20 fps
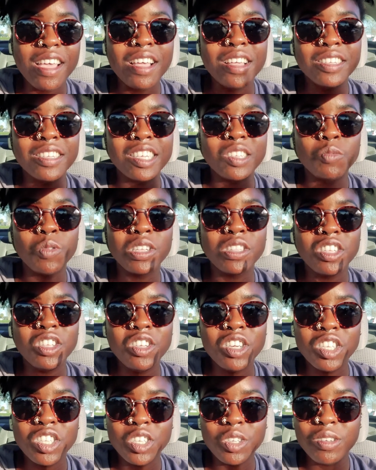So that's one thing
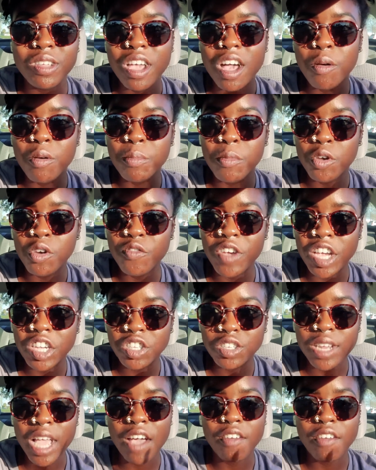you can do to help with motivation.